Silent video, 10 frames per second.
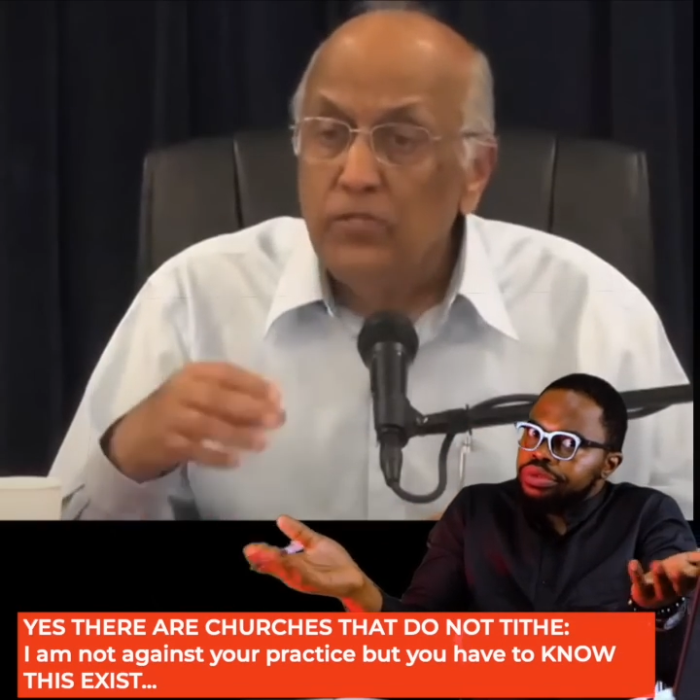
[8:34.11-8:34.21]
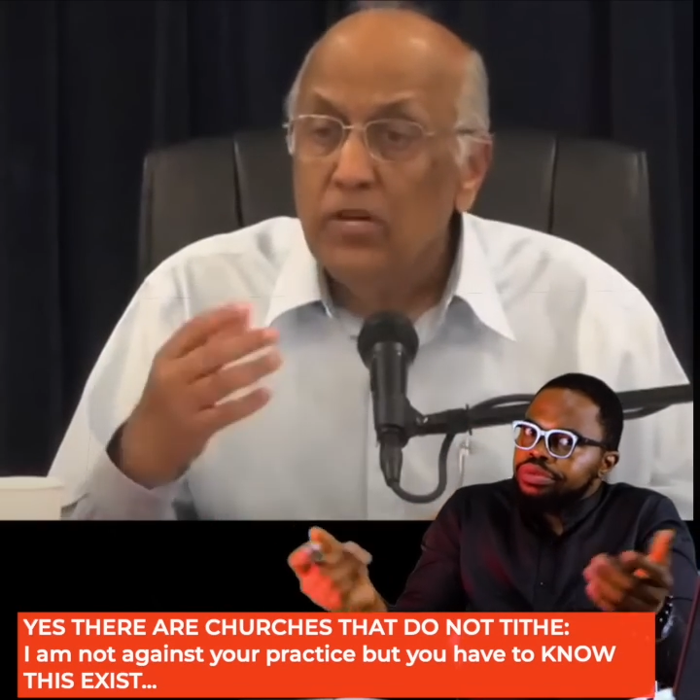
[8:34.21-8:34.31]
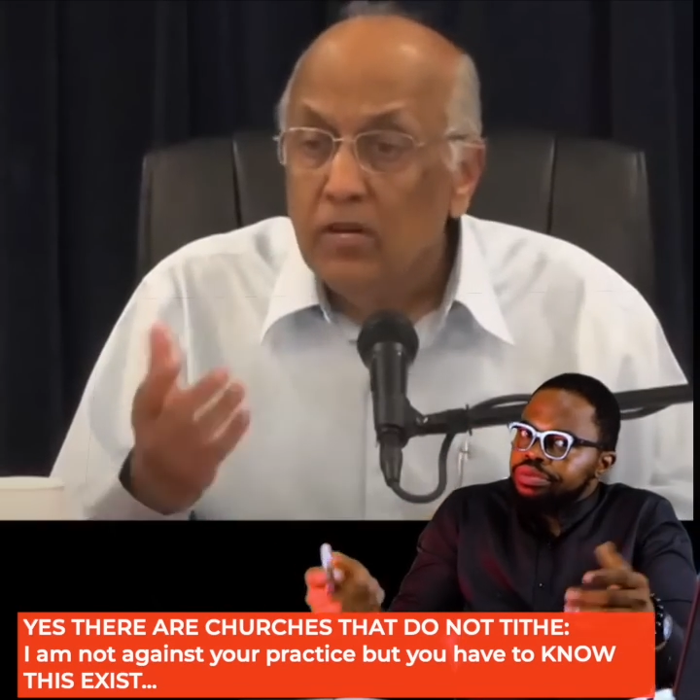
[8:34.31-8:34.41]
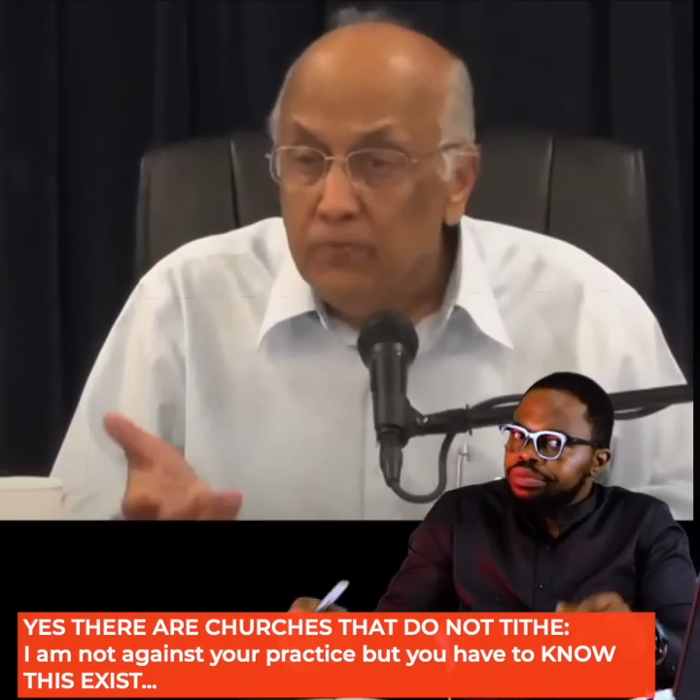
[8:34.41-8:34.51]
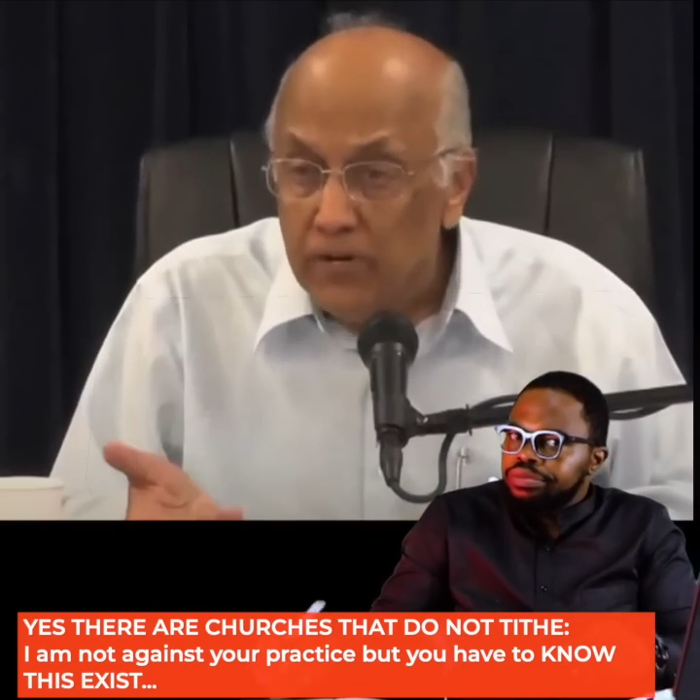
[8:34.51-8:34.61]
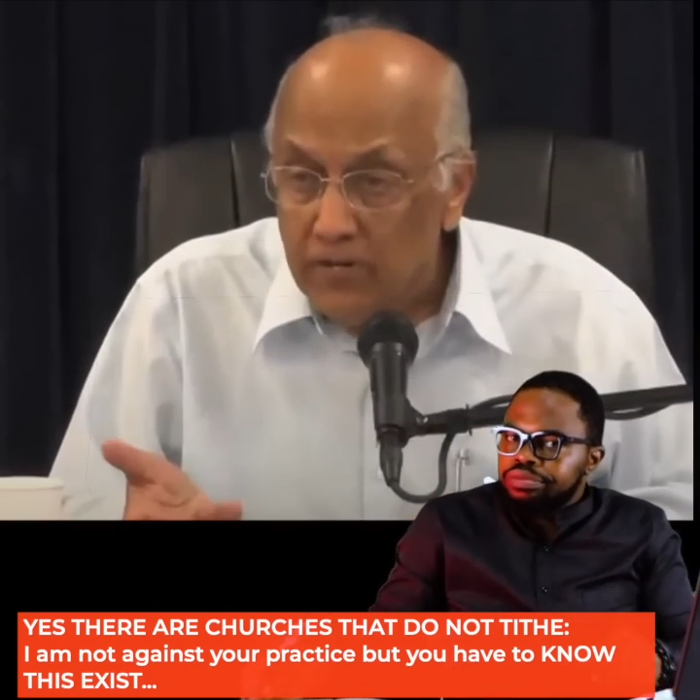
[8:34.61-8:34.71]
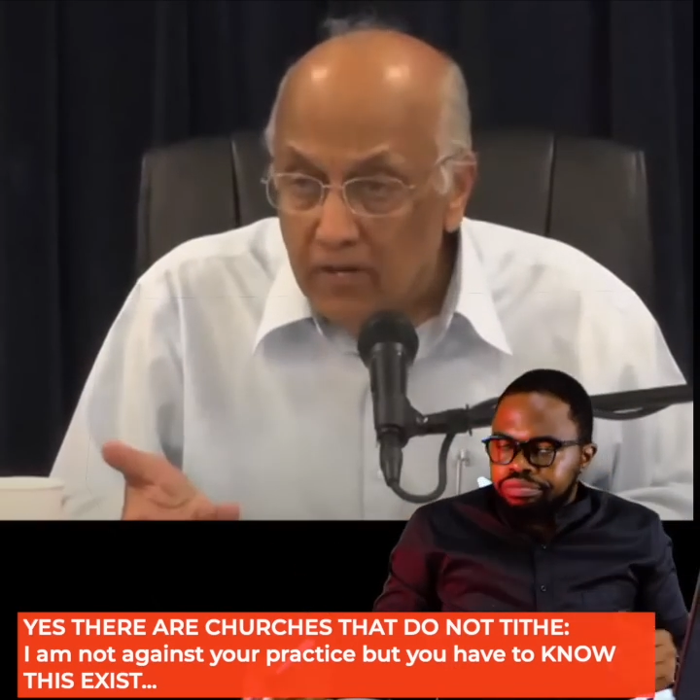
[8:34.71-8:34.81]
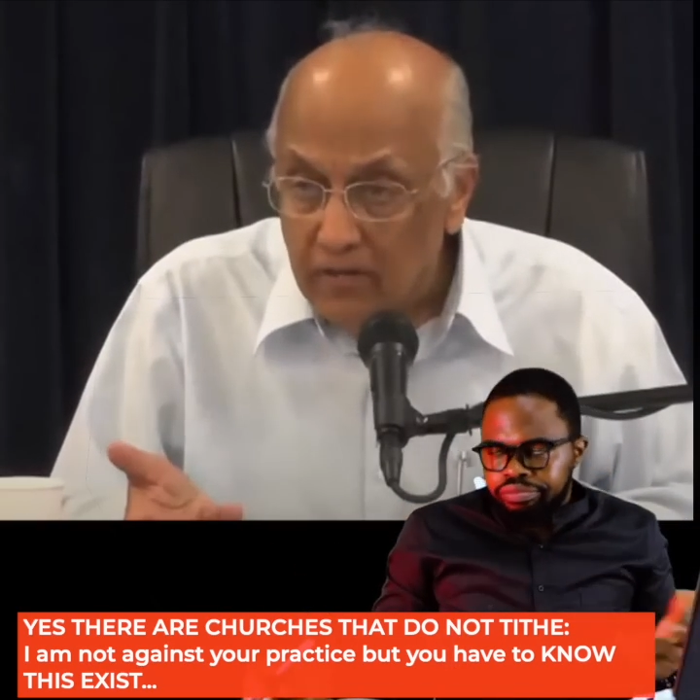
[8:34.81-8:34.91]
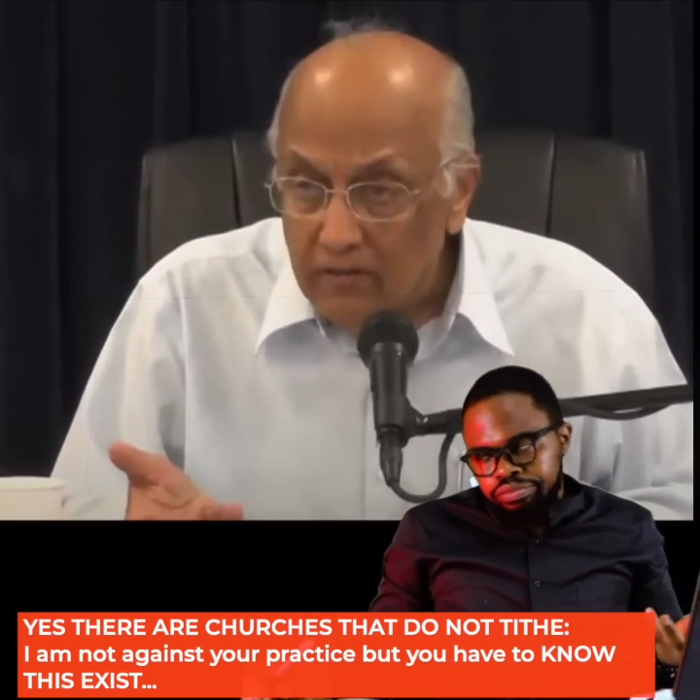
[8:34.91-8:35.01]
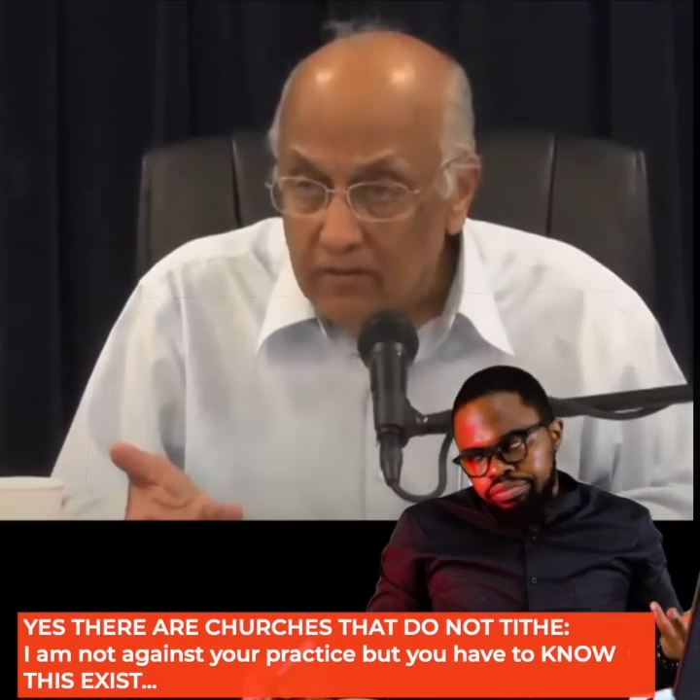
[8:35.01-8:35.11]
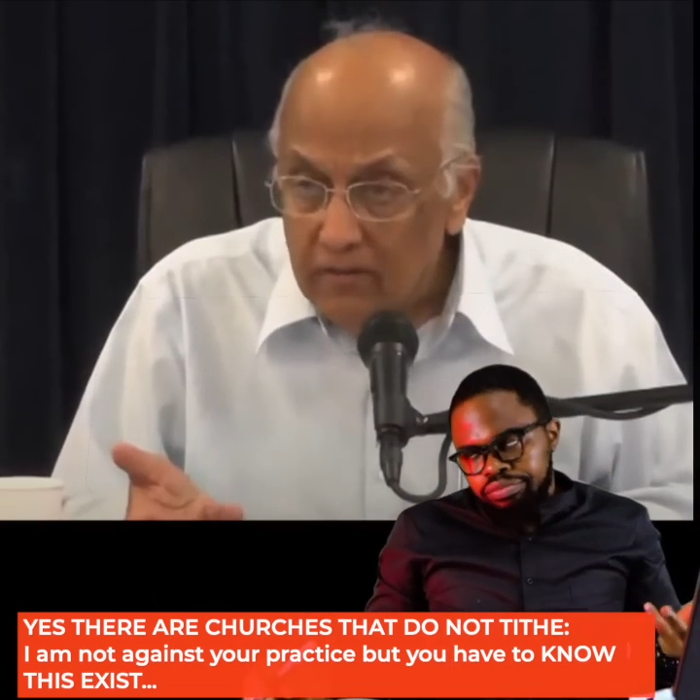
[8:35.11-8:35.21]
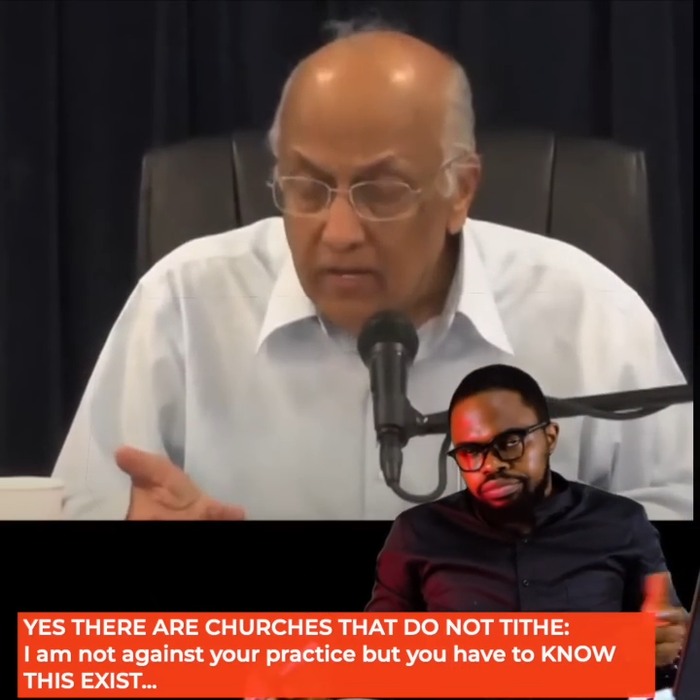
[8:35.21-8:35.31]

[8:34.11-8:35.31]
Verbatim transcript: who's not working,